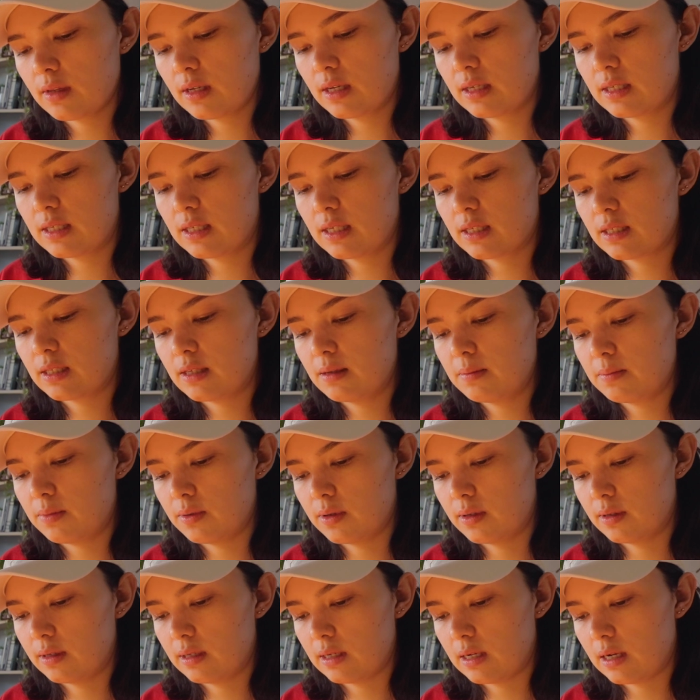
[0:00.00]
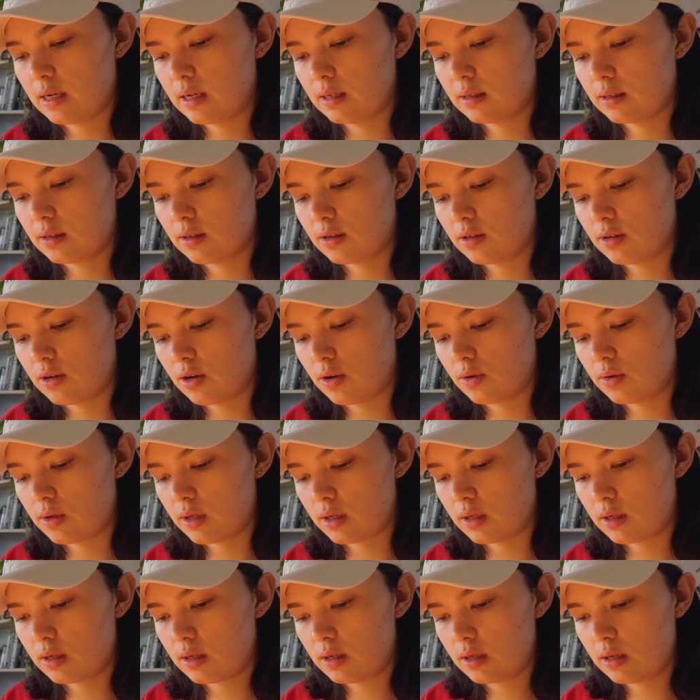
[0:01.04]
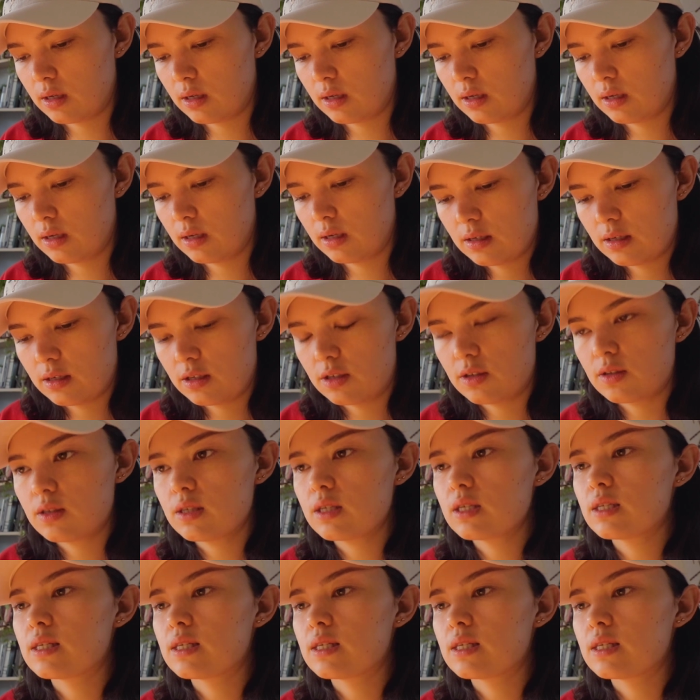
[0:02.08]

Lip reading: 16 point uncoated. So this